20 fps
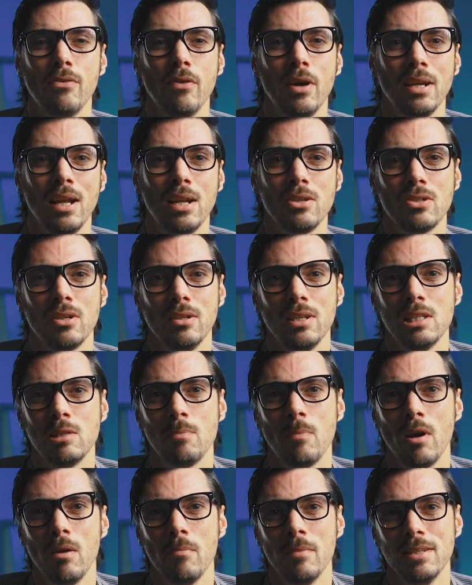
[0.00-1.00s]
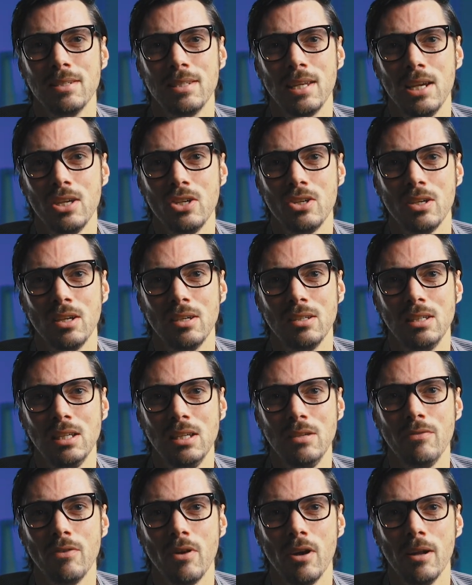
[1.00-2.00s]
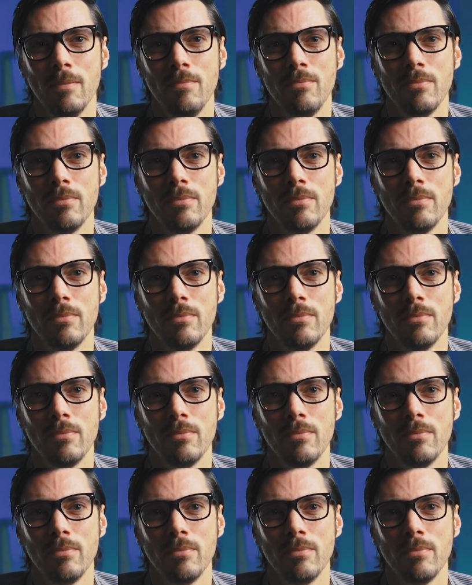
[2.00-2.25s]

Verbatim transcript: financial experimentation in DeFi.